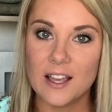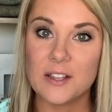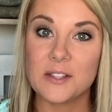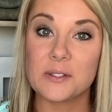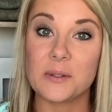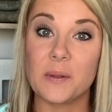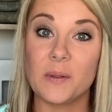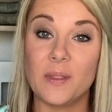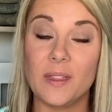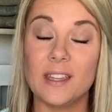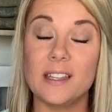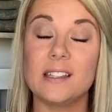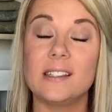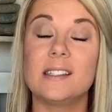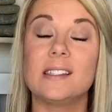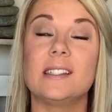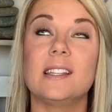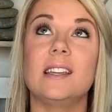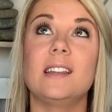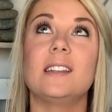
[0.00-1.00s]
So
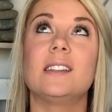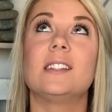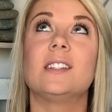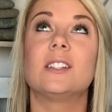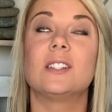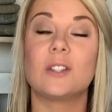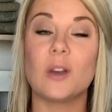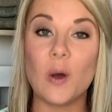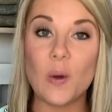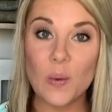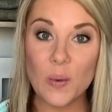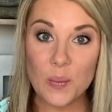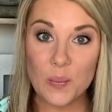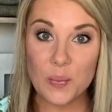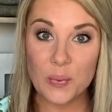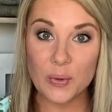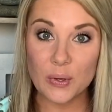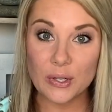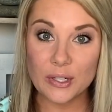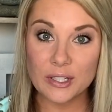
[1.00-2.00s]
this is so
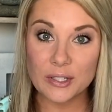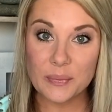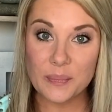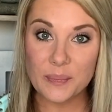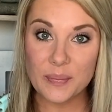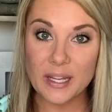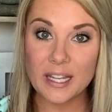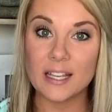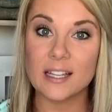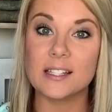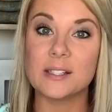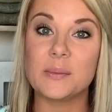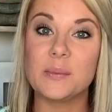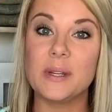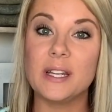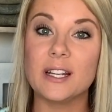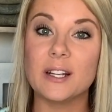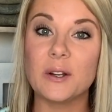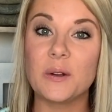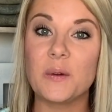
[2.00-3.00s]
important because
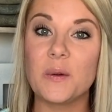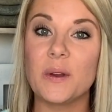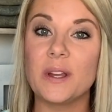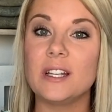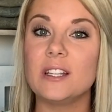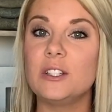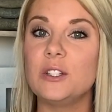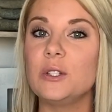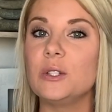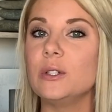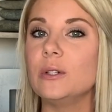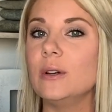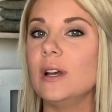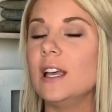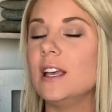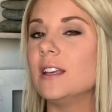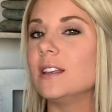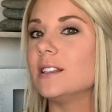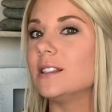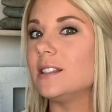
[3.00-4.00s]
we are going to
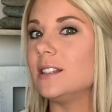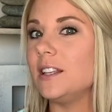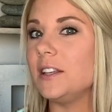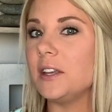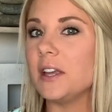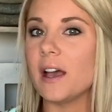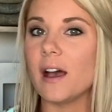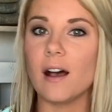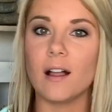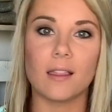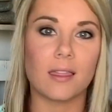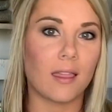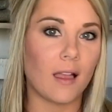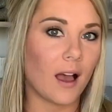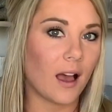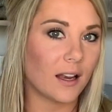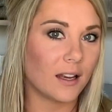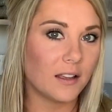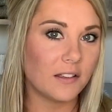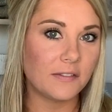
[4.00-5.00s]
see a
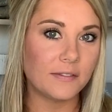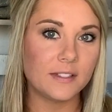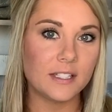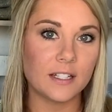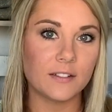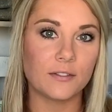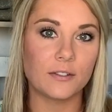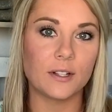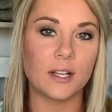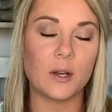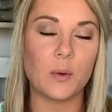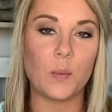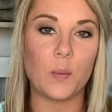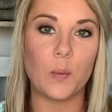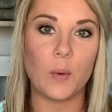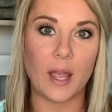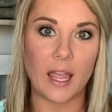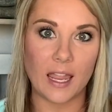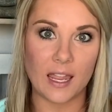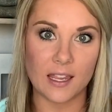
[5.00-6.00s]
lot of different
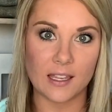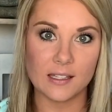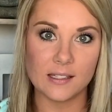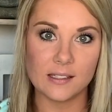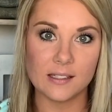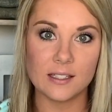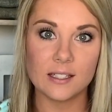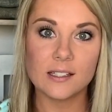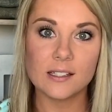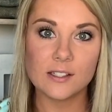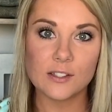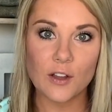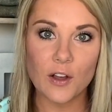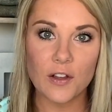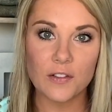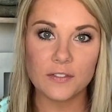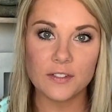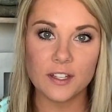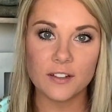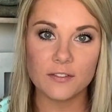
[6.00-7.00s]
ways to
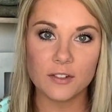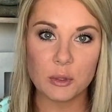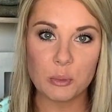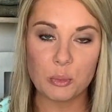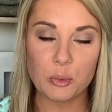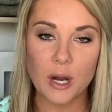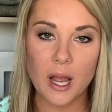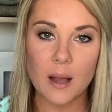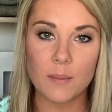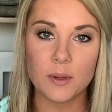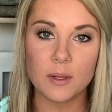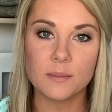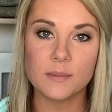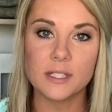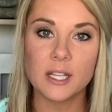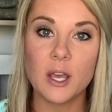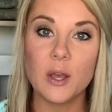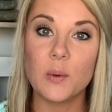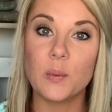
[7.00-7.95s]
solve different problems.